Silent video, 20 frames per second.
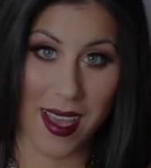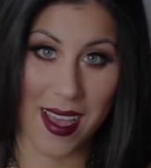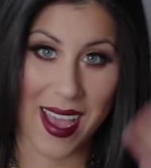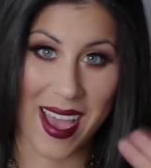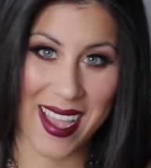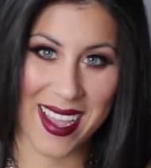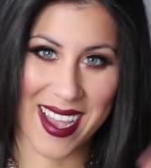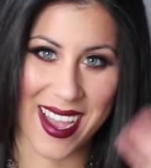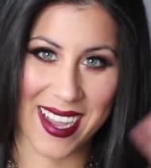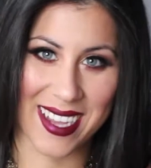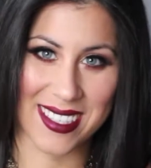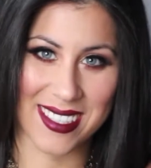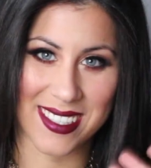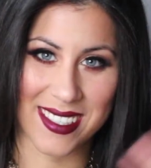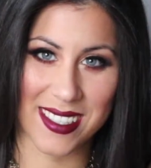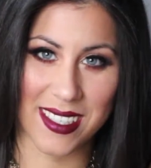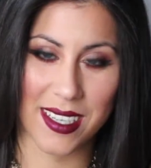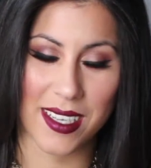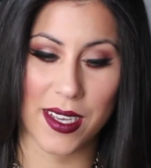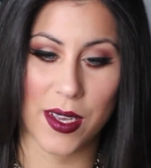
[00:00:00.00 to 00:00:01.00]
Hi
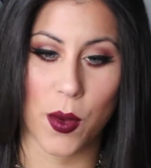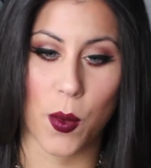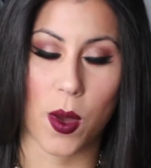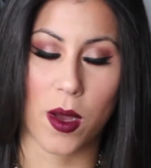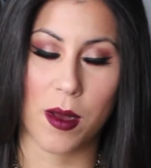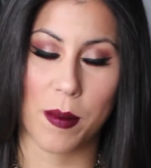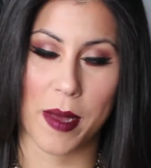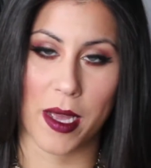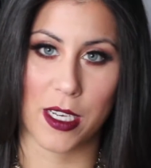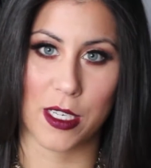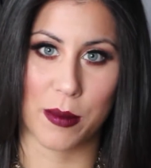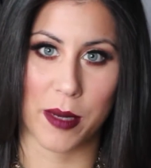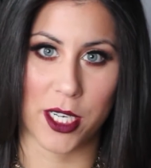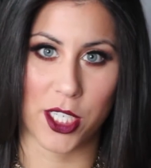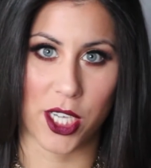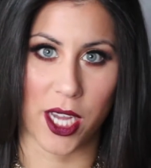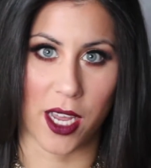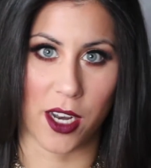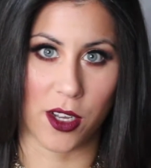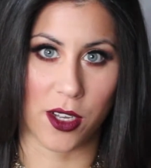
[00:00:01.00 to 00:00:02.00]
guys, welcome back to my
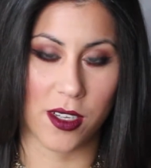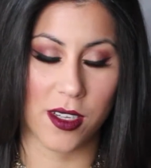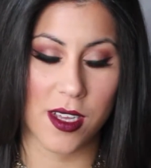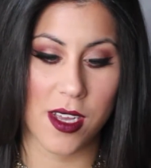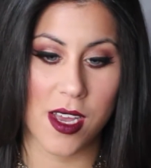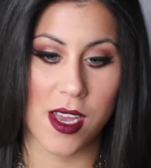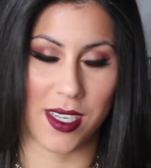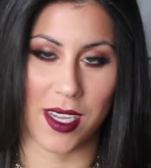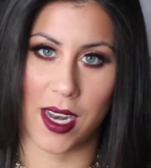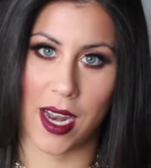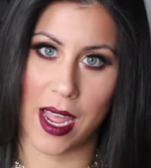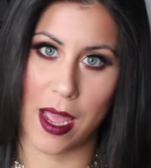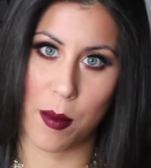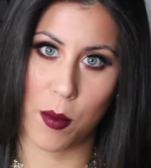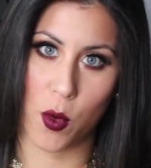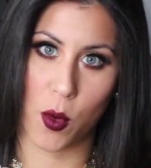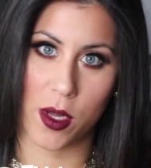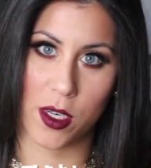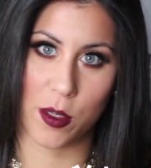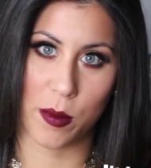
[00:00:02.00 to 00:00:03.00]
channel. Today
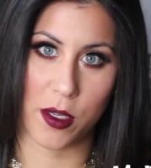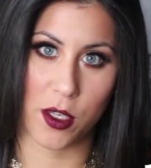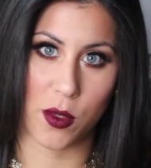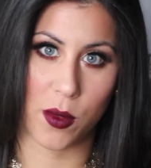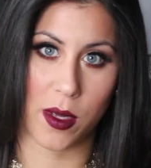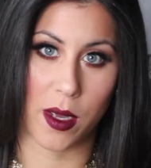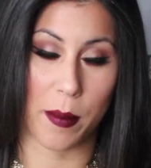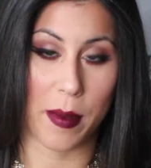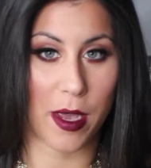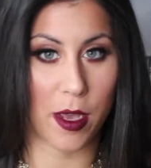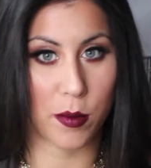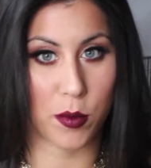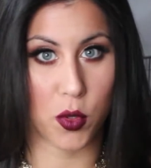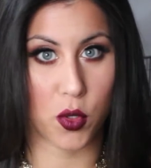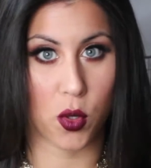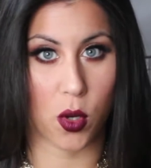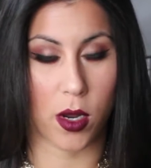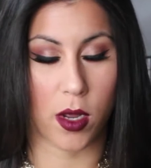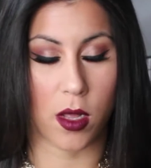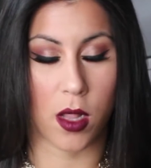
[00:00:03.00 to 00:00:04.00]
I'm going to be doing a makeup
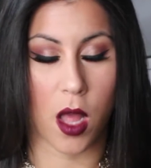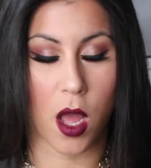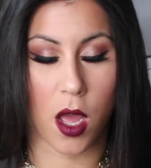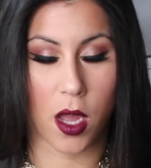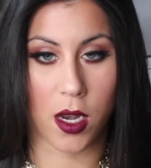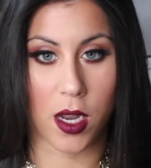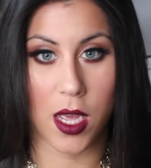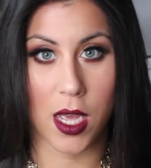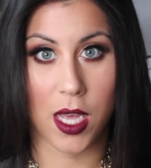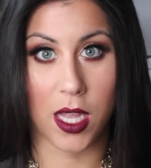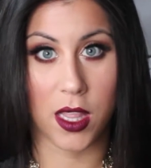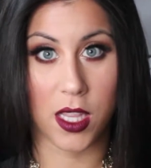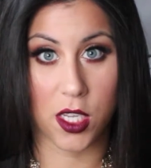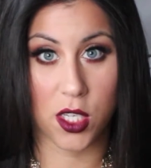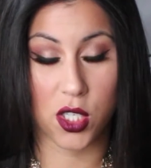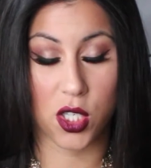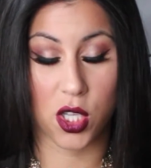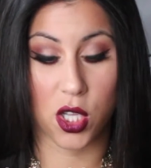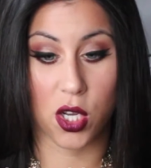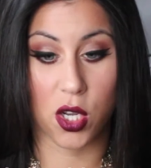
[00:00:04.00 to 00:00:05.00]
tutorial on
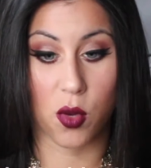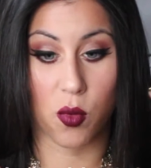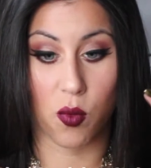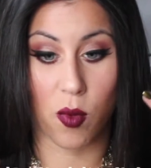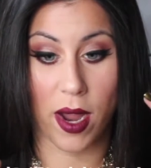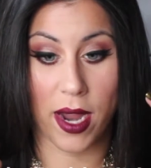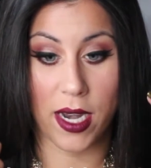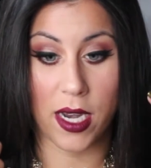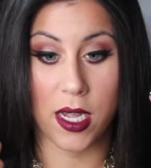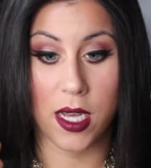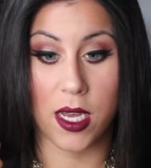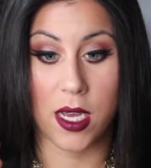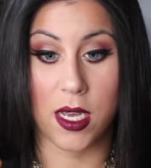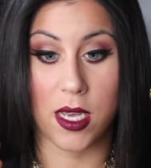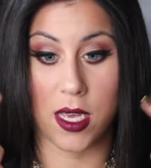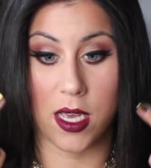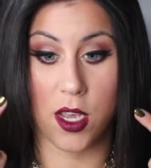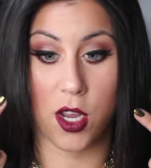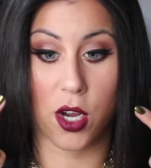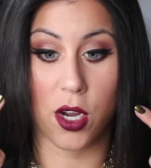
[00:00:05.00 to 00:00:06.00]
this look right
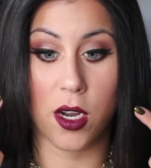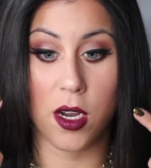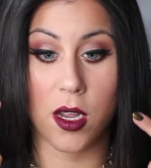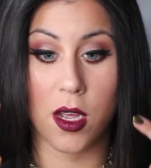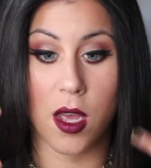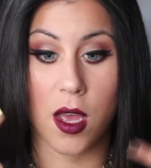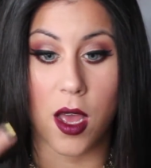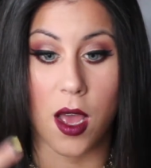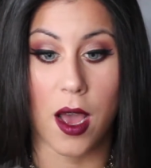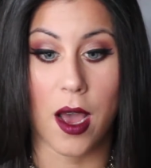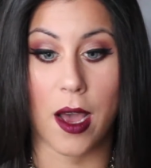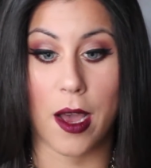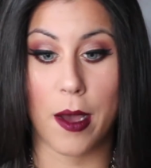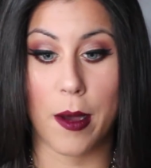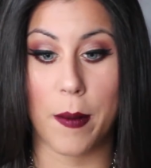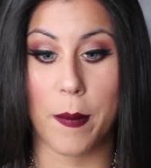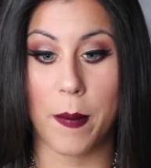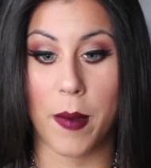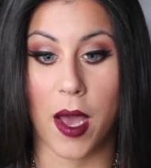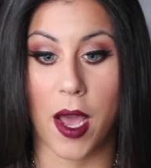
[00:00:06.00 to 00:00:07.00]
here.
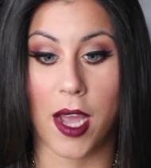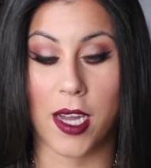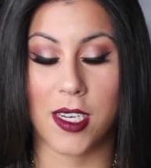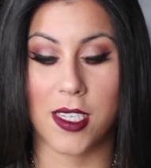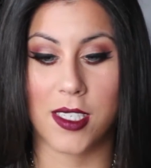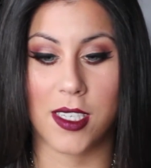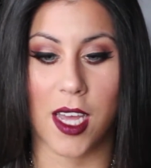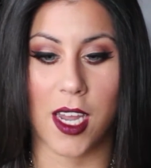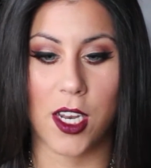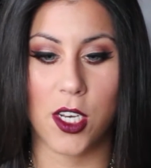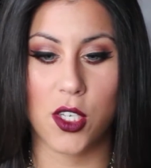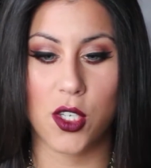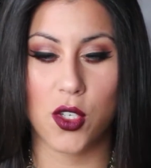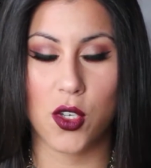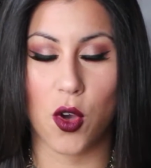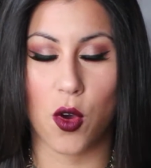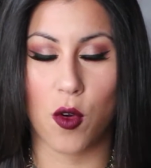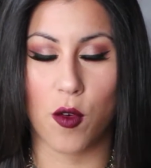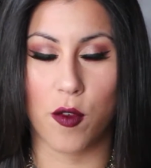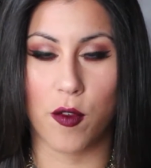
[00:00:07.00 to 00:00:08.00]
I decided to
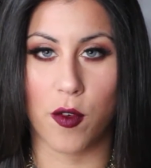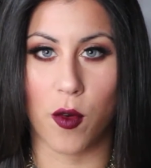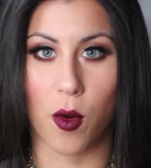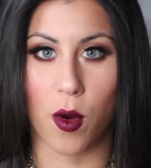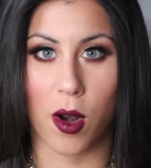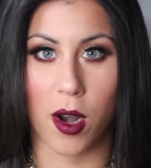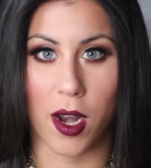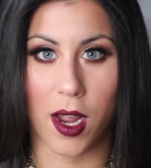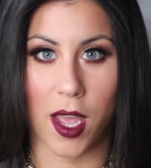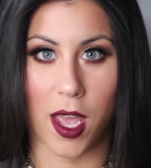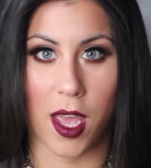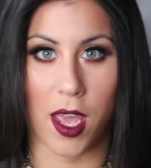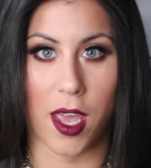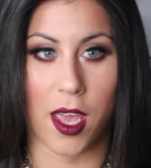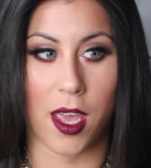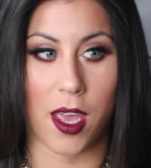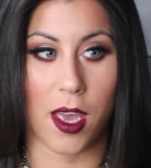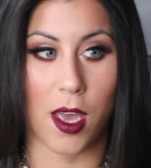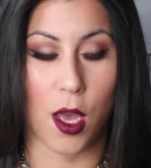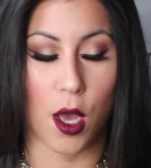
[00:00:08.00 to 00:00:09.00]
go for
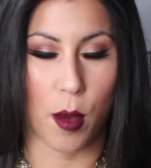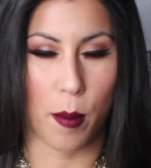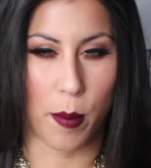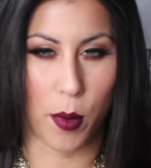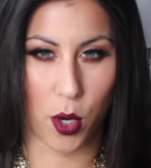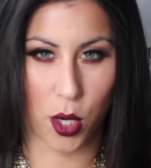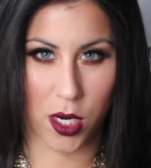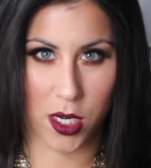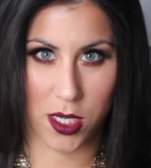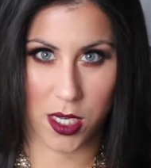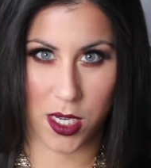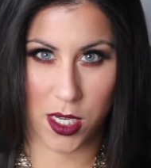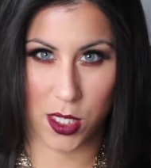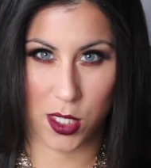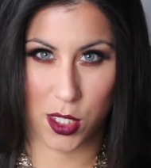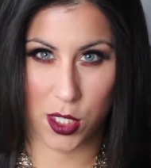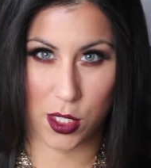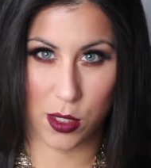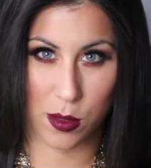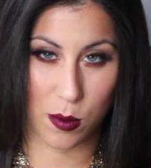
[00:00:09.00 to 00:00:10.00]
a burgundy
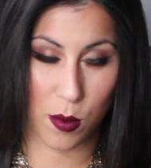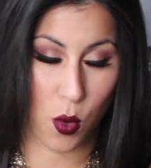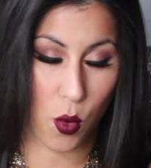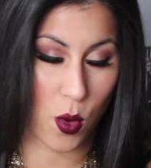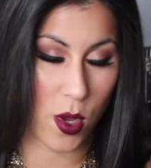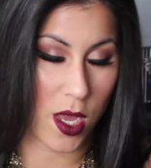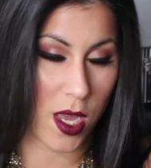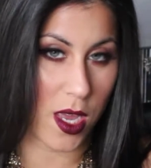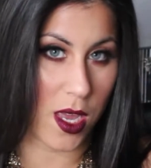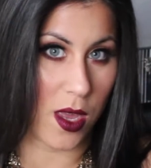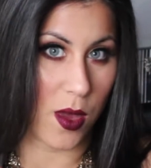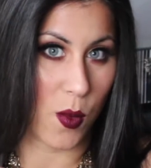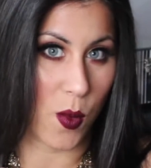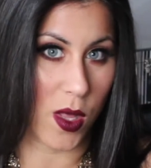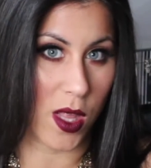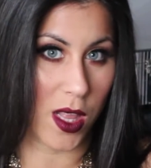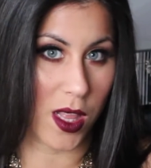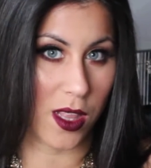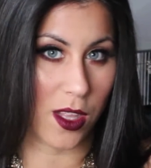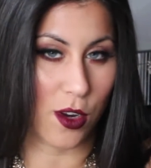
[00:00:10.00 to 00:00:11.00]
smoky
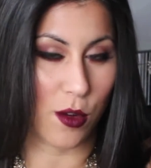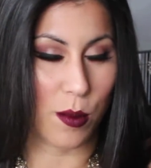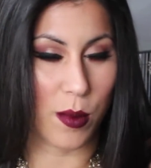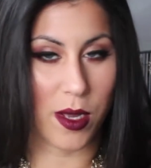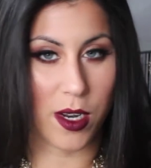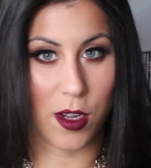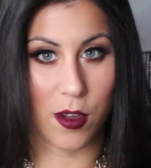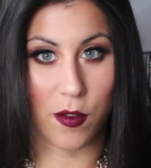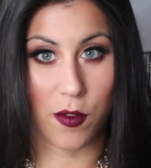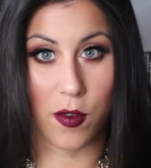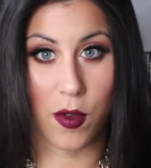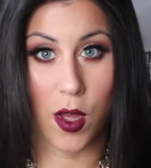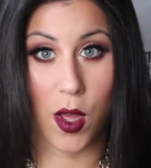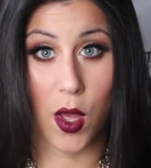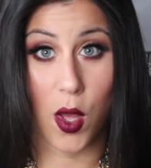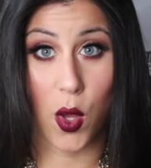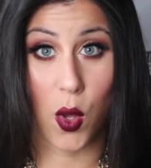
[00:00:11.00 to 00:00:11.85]
with a little bit of